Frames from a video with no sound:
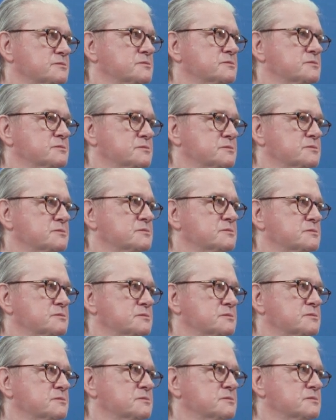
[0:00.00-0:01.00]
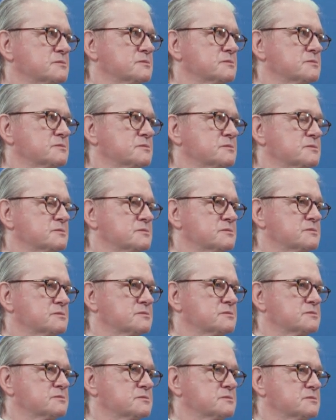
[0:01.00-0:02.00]

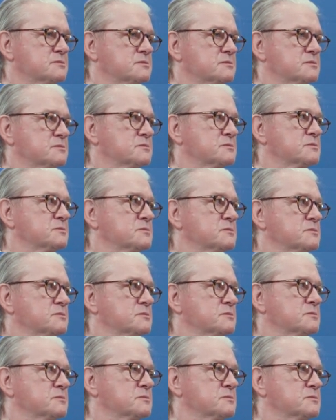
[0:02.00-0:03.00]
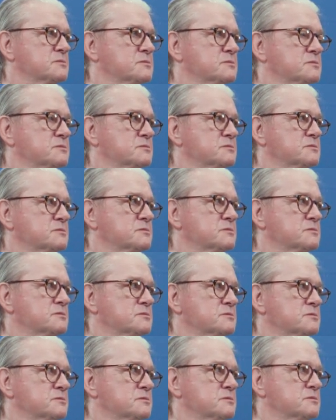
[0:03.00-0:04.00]

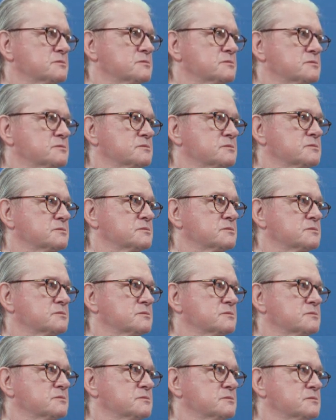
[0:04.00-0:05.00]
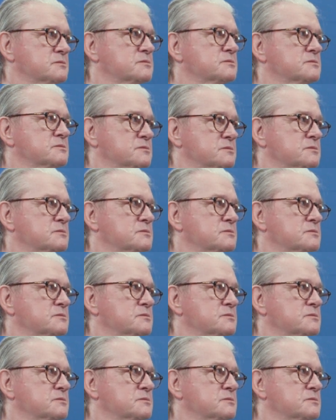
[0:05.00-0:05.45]
(silent)